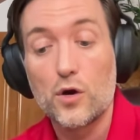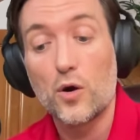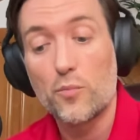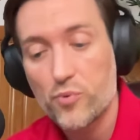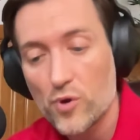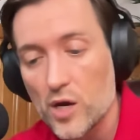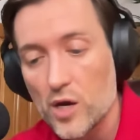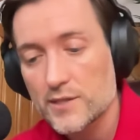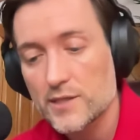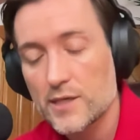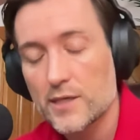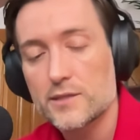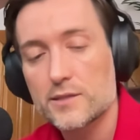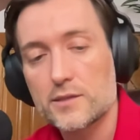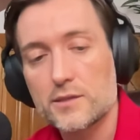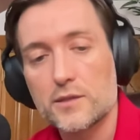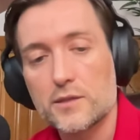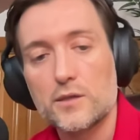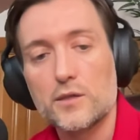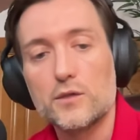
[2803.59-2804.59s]
a
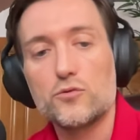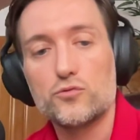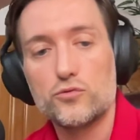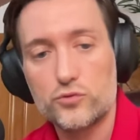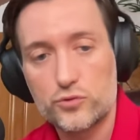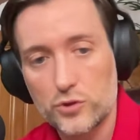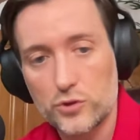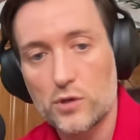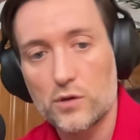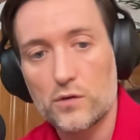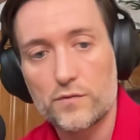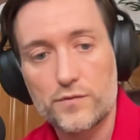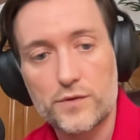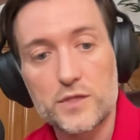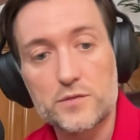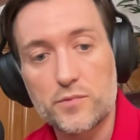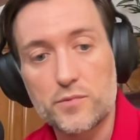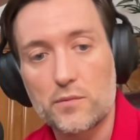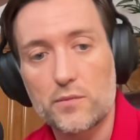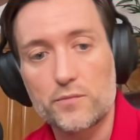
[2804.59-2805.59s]
process to solve
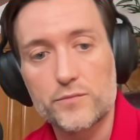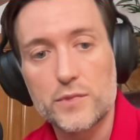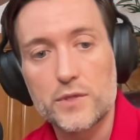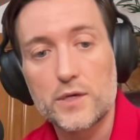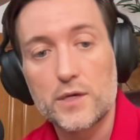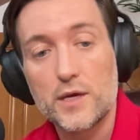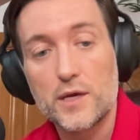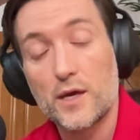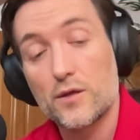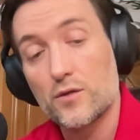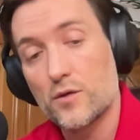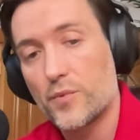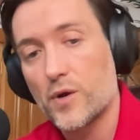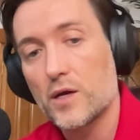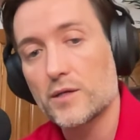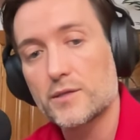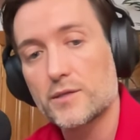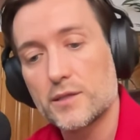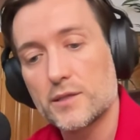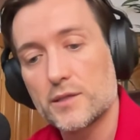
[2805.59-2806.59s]
this problem. And the
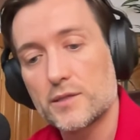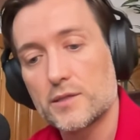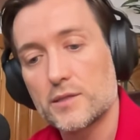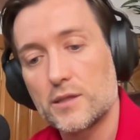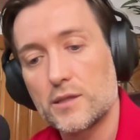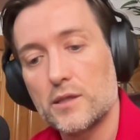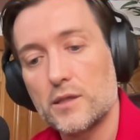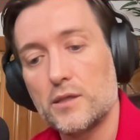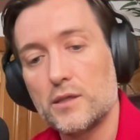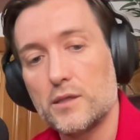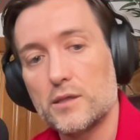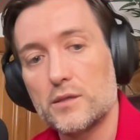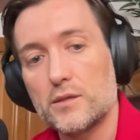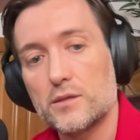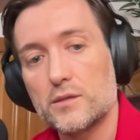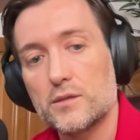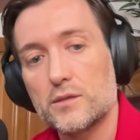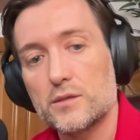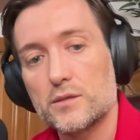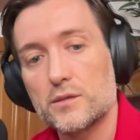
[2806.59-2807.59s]
process
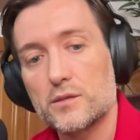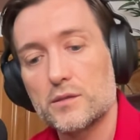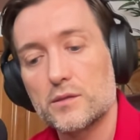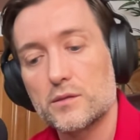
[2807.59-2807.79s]
is